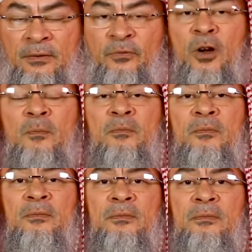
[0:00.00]
from
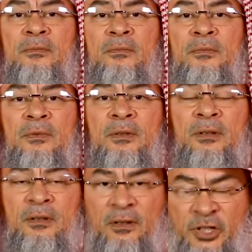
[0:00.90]

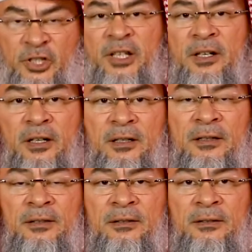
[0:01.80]
the
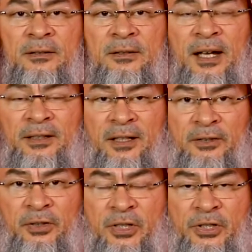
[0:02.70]
sinner, the
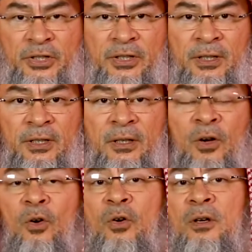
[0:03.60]
adulteress,
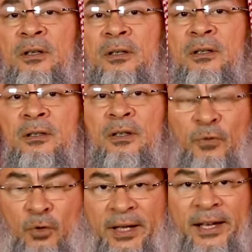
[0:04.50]
or the
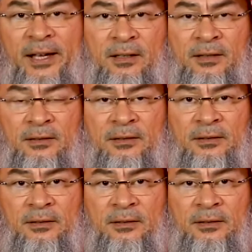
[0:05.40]
fornicator,